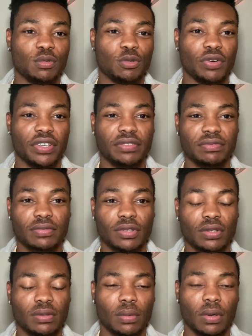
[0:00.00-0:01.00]
We weren't
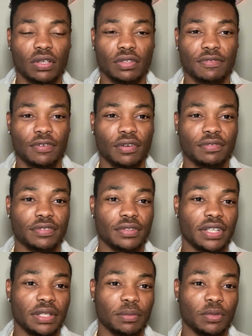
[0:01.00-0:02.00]
on the front foot
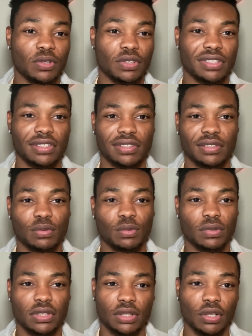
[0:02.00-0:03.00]
anymore because
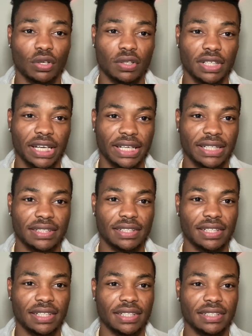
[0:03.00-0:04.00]
we were goal ahead,
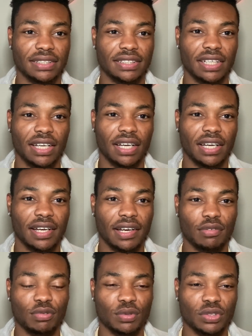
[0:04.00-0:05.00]
and
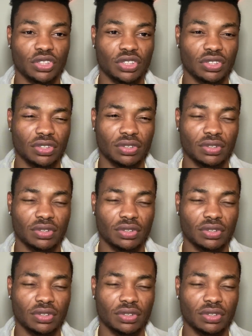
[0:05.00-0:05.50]
everyone's